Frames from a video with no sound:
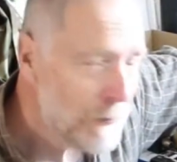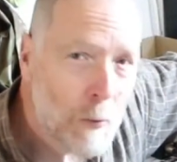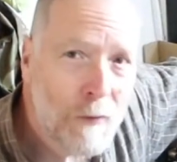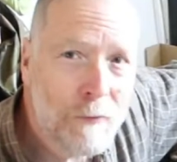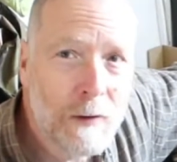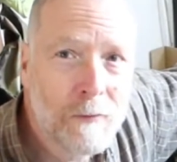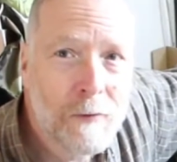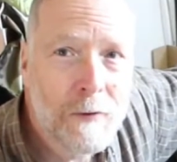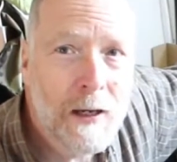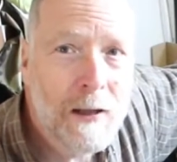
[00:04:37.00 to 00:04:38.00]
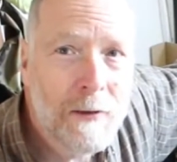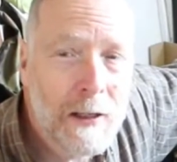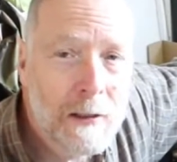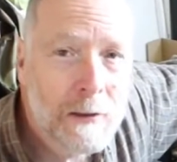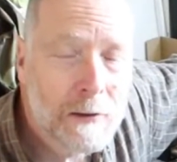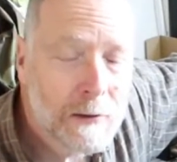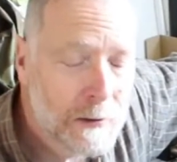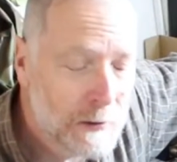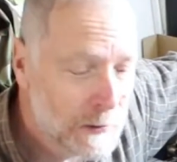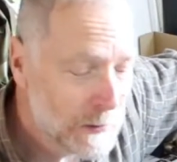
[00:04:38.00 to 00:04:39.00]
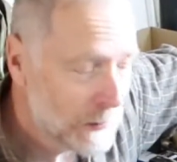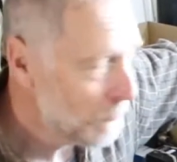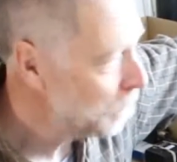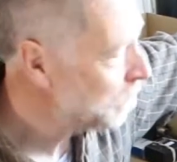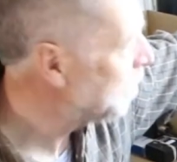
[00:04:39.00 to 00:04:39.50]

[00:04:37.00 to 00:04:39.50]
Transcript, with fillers: the waffling for there then. Um,